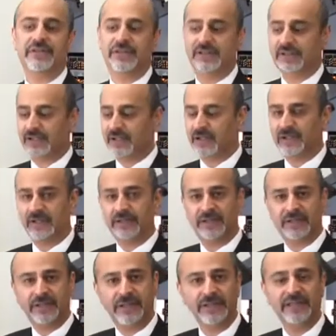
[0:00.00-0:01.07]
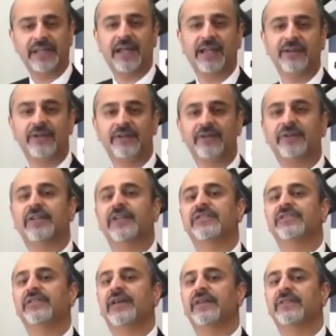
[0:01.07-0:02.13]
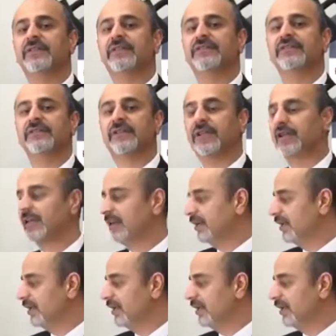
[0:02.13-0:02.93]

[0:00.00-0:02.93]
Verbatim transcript: in, on any category that you have in your store.